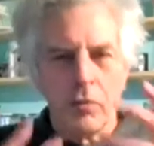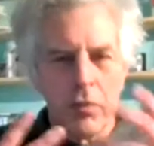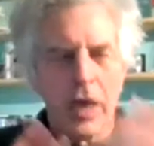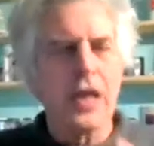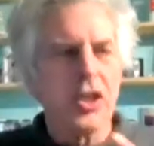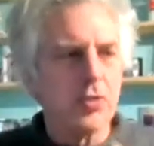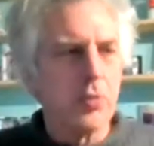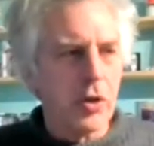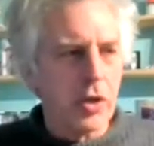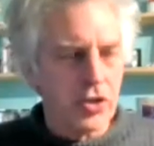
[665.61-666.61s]
my
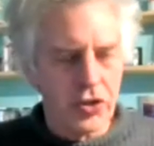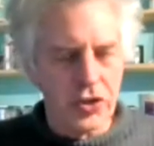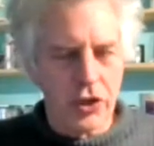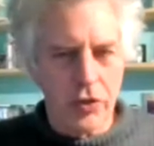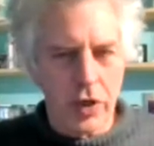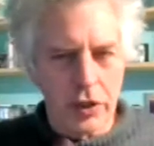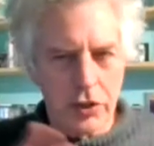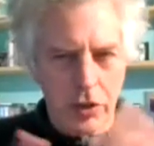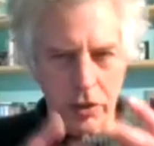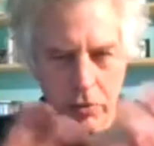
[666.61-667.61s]
experiences and trying to
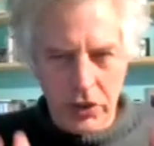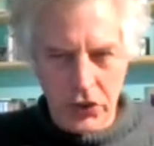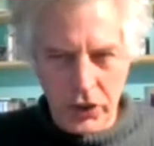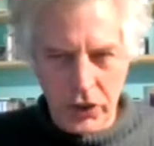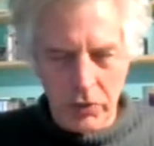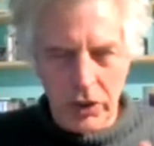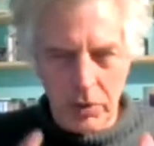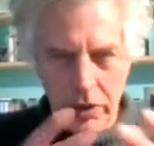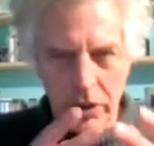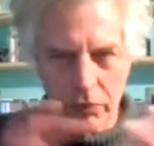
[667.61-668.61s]
turn them into something
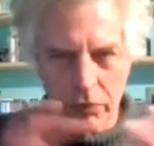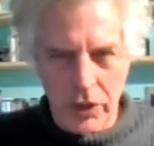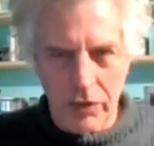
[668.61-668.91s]
that becomes